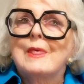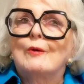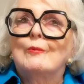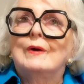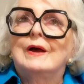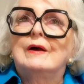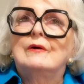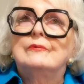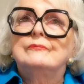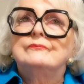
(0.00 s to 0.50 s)

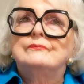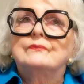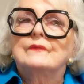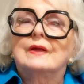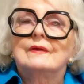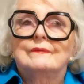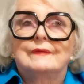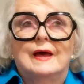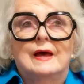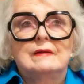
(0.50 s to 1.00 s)
Well,
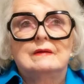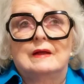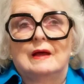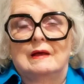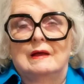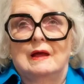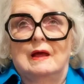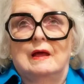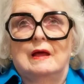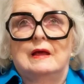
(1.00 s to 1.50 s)
in
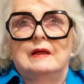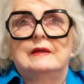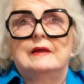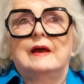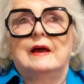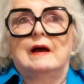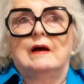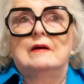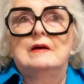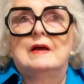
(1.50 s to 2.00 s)

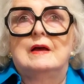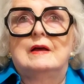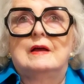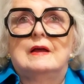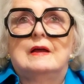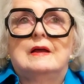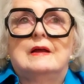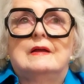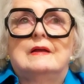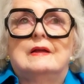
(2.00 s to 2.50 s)

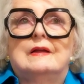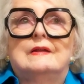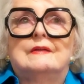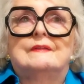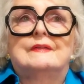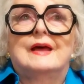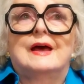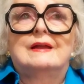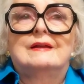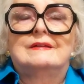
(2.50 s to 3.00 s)

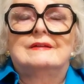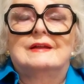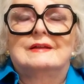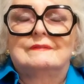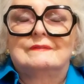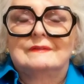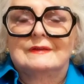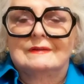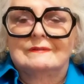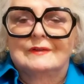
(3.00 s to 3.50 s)

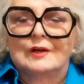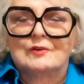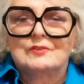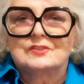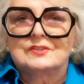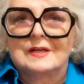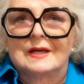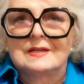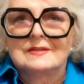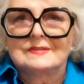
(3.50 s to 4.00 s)

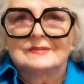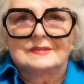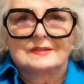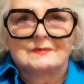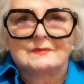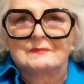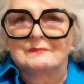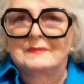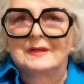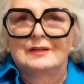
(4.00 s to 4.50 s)
those days
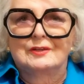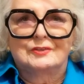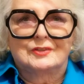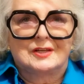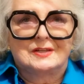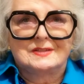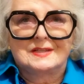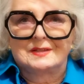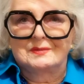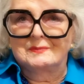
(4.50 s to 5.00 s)
the
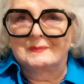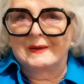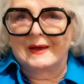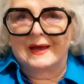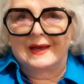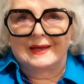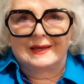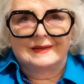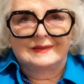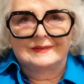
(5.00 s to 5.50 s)
military didn't
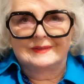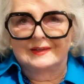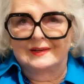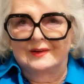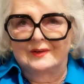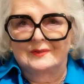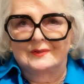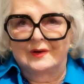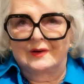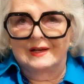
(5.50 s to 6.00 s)
pay,
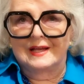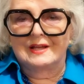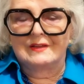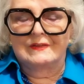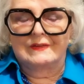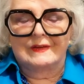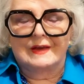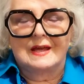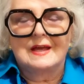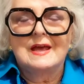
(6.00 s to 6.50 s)
you know, hardly
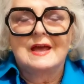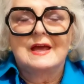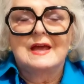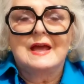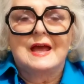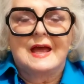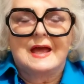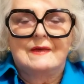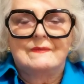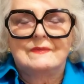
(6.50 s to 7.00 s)
anything.
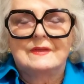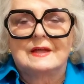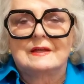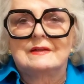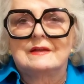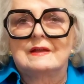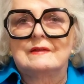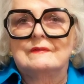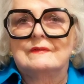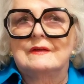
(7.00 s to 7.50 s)
And
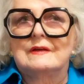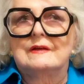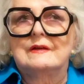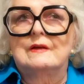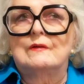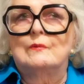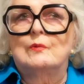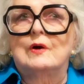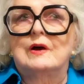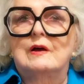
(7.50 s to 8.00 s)
then
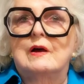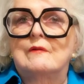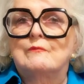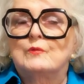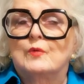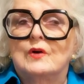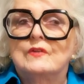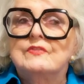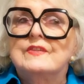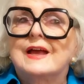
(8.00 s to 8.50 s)

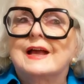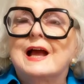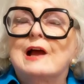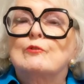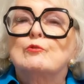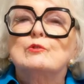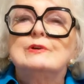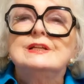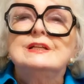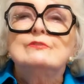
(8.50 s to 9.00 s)
one thing
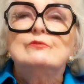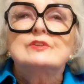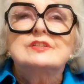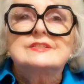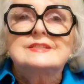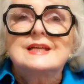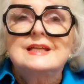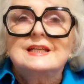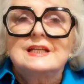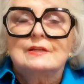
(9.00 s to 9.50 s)
I really
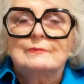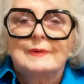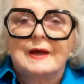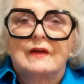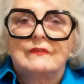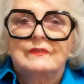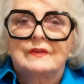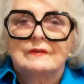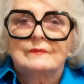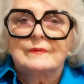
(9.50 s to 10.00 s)
resented
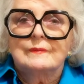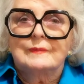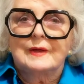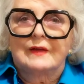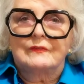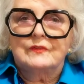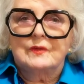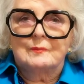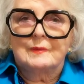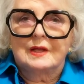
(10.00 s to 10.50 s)
about
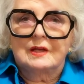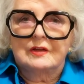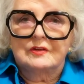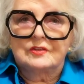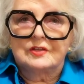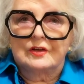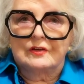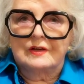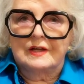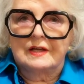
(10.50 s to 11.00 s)
the
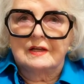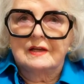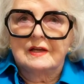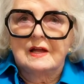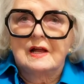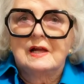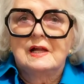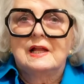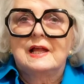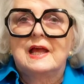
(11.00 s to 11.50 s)
military,
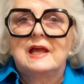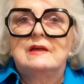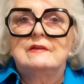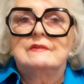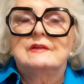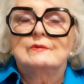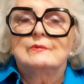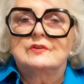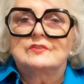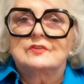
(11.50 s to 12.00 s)

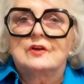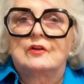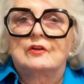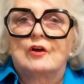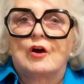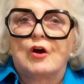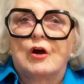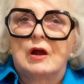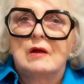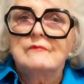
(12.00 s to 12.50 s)
it was
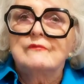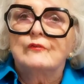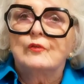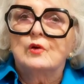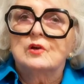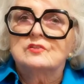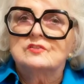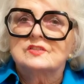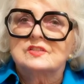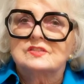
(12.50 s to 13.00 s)
on Armed
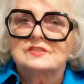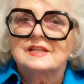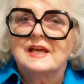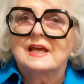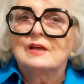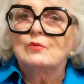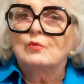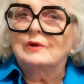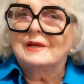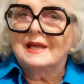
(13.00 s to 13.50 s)
Forces
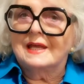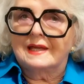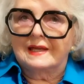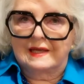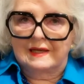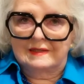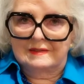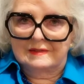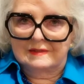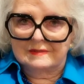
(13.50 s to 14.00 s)
Day
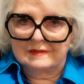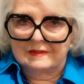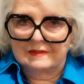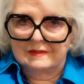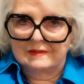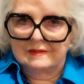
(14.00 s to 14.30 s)
weekend